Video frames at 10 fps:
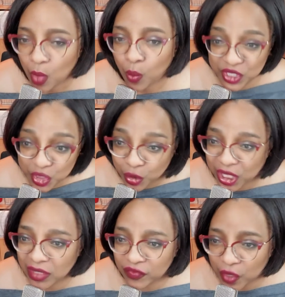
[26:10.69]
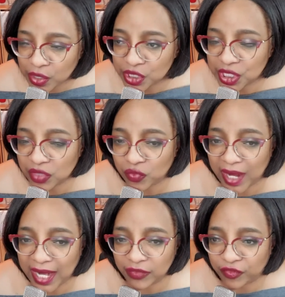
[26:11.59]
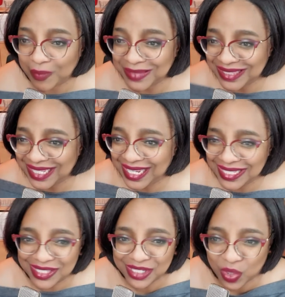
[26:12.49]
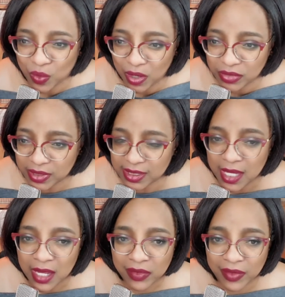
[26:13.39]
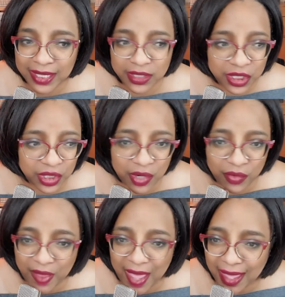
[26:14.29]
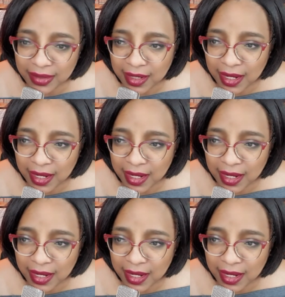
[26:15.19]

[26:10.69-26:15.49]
What's your conversion rate from leads to quotes, right? Do you know that?